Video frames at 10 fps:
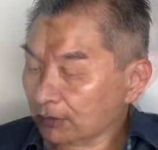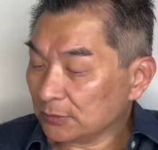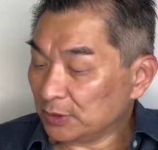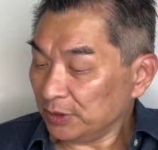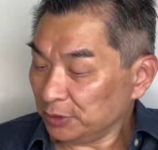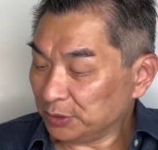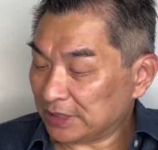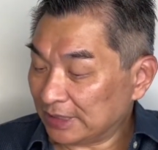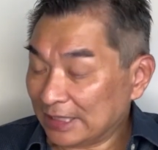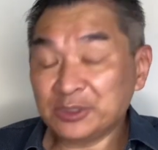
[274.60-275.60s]
So
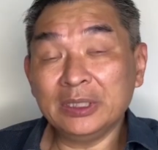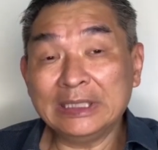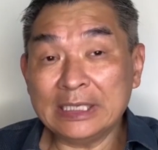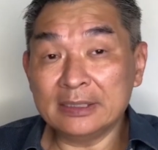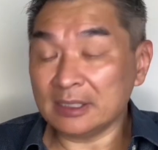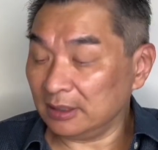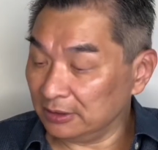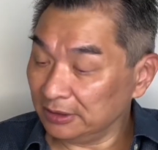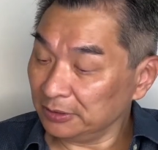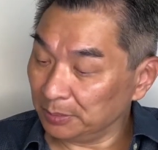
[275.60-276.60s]
interesting. It actually leans a
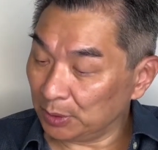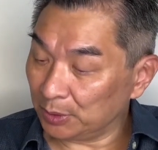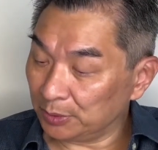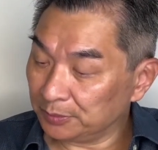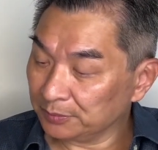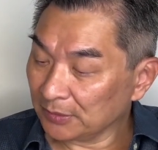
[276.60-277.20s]
little blue.